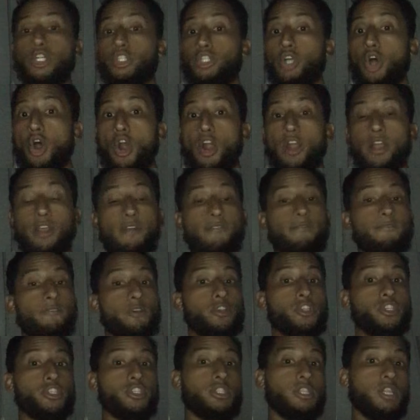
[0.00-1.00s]
dark
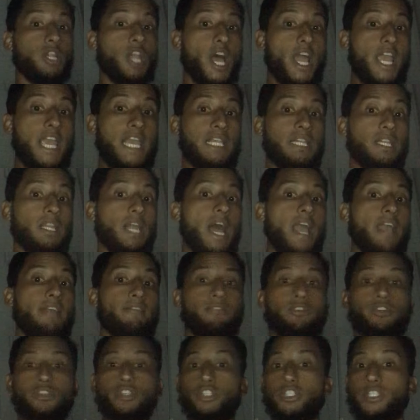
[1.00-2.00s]
versus light, light
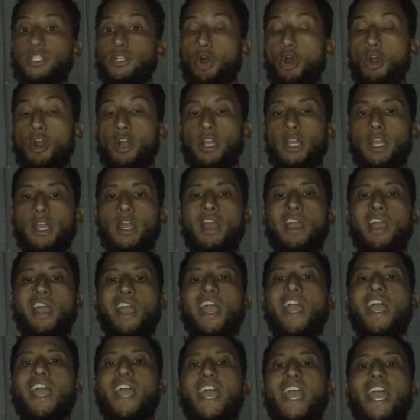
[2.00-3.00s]
versus dark.
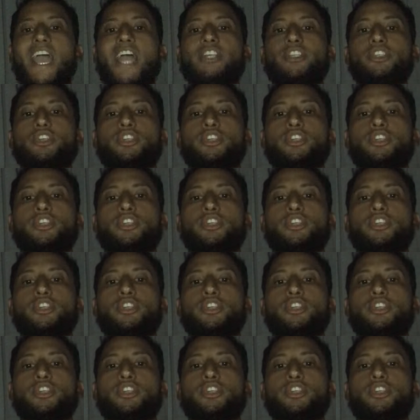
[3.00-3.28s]
It